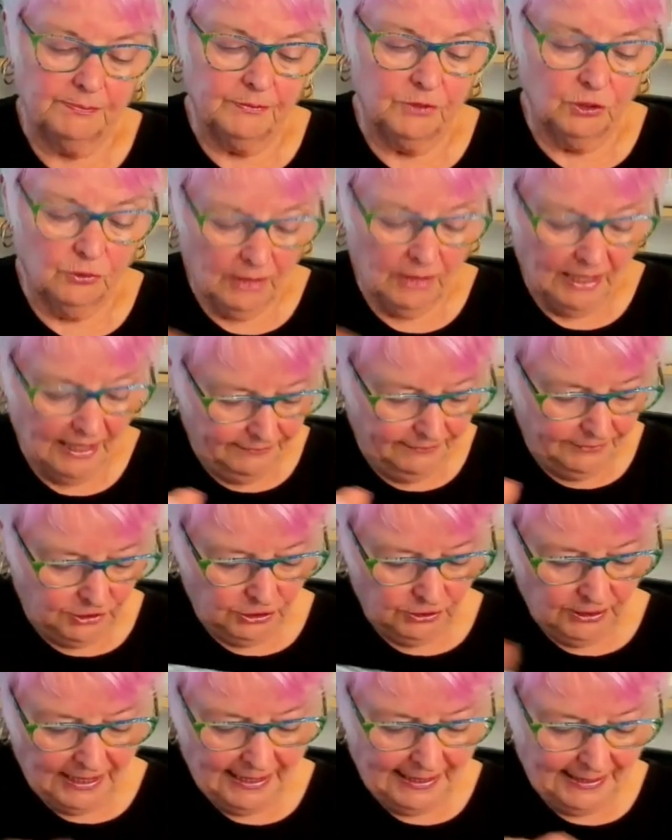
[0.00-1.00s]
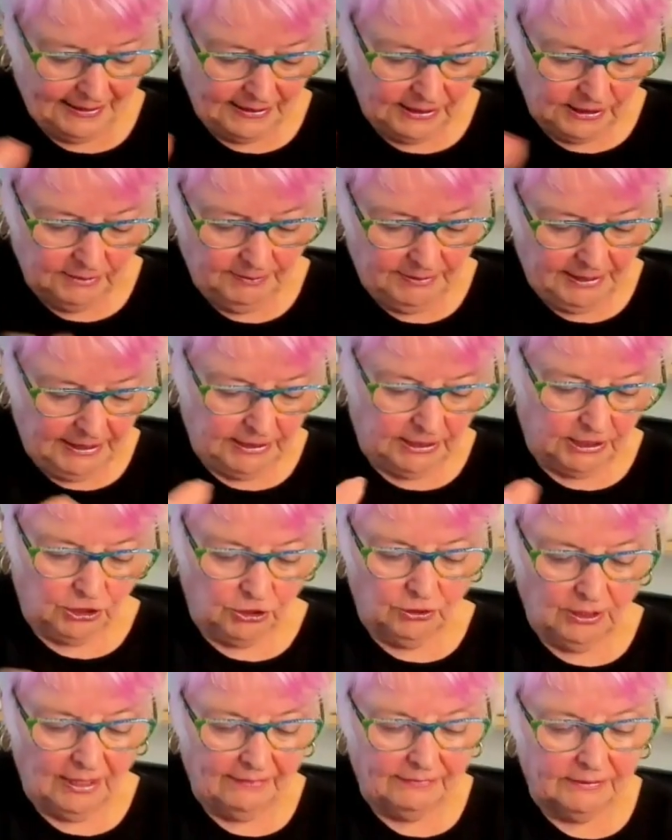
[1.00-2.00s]
You have to act
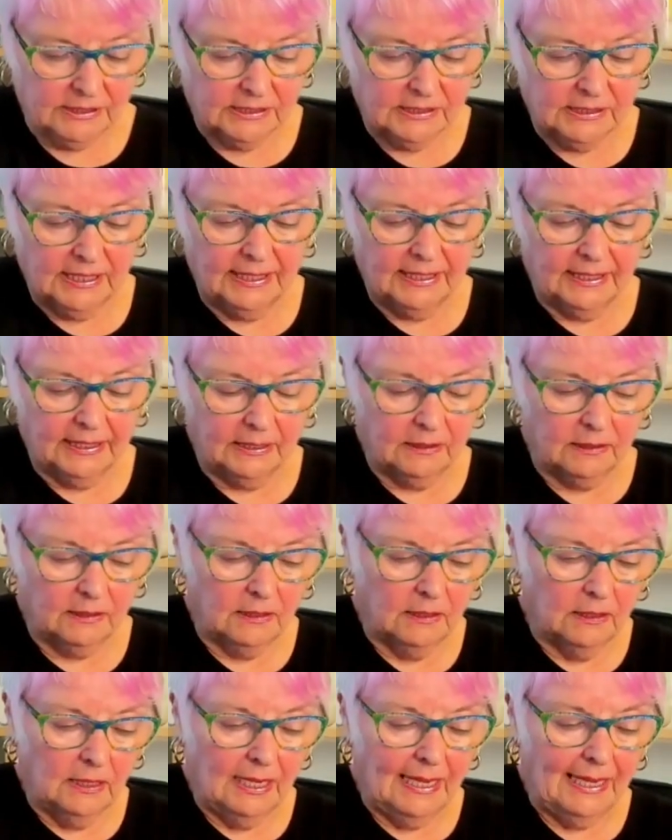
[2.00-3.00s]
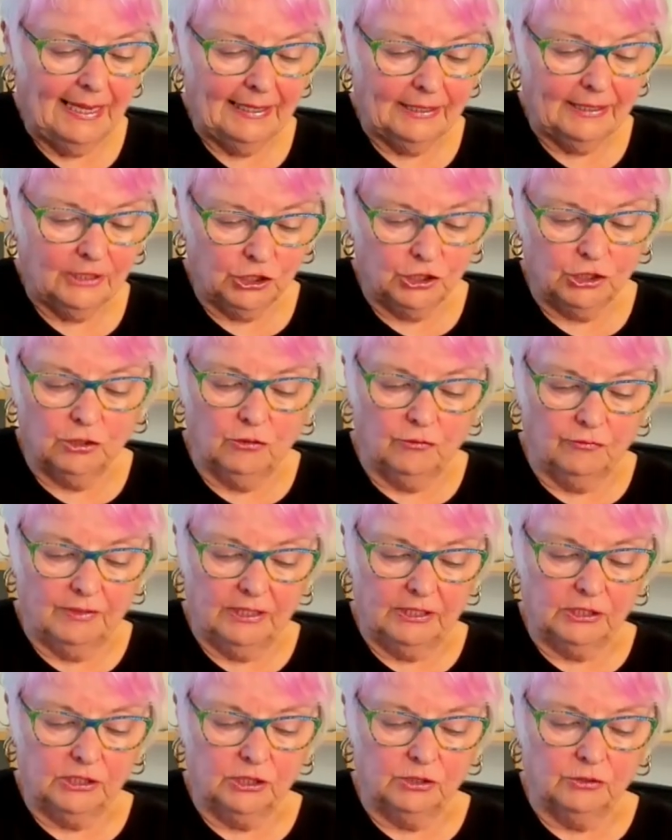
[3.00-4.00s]
immediately. You have to take action on
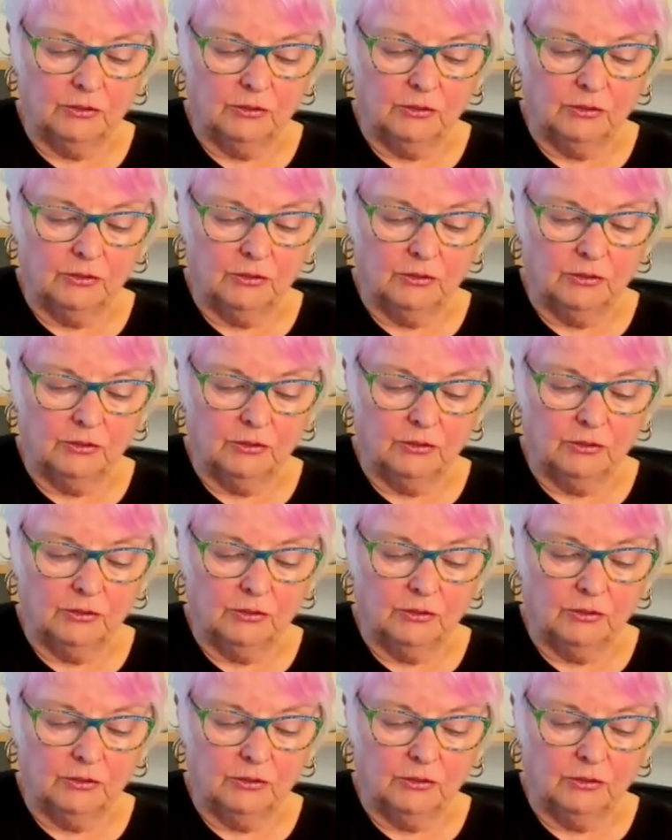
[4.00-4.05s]
this.